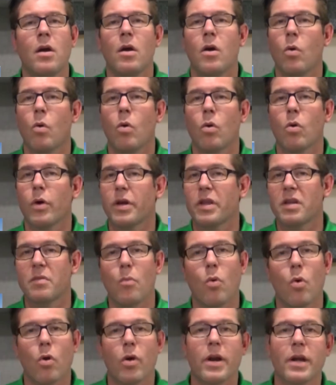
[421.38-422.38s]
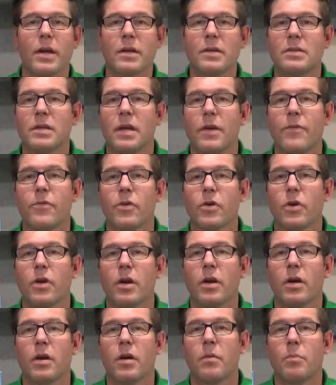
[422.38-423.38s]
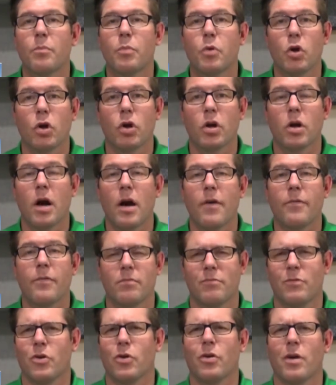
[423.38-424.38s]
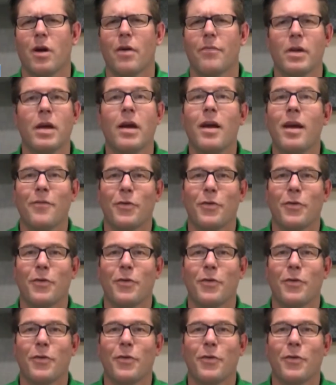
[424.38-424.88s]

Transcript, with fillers: Or in the mornings, if you're gonna cook coffee, cook coffee.